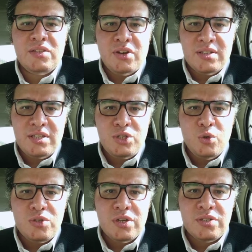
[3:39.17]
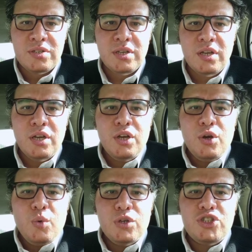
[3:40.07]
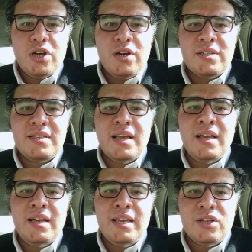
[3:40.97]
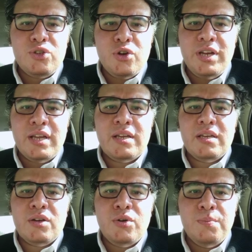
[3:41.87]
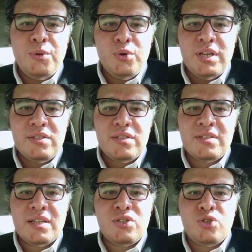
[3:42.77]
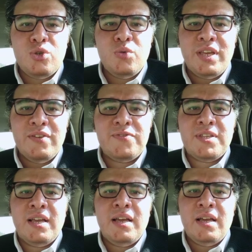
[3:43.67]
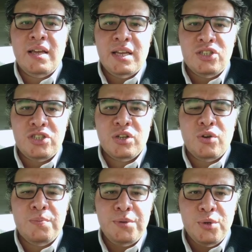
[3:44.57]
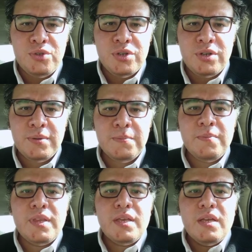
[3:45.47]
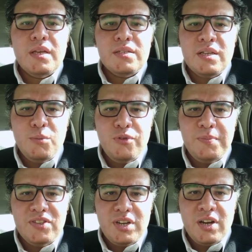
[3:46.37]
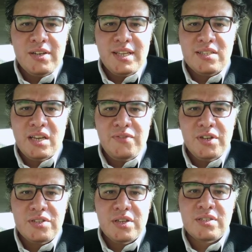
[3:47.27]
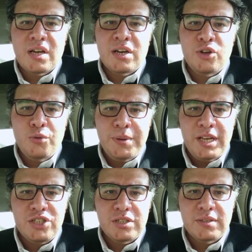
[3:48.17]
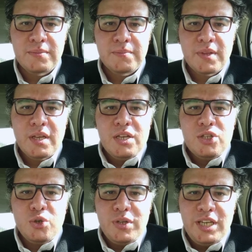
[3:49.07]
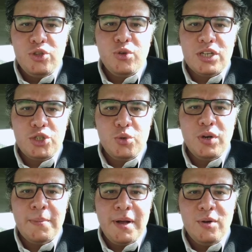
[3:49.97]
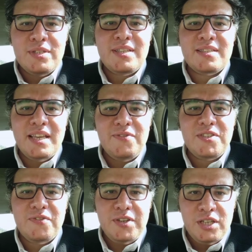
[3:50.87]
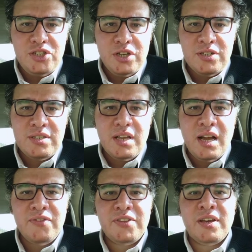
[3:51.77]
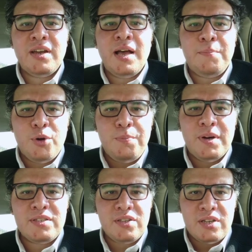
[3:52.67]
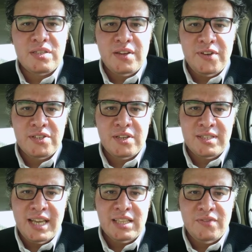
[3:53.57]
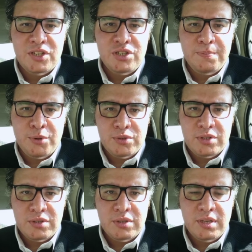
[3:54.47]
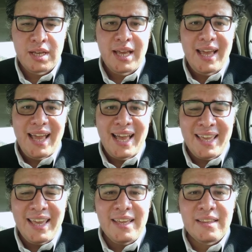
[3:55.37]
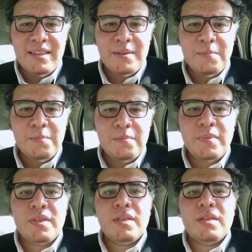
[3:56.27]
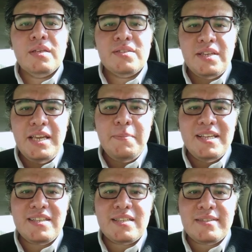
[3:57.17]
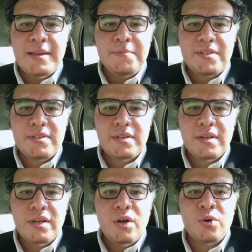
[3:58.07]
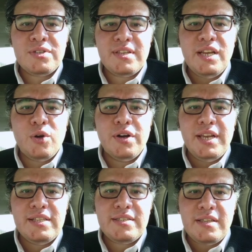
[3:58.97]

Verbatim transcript: transducers, which are the electronic components that do give the engine computer the movement regarding the reversers, are in operation. So you need to assure about the safety features after a proper thrust reverser deactivation process. Again, three basic steps or three concrete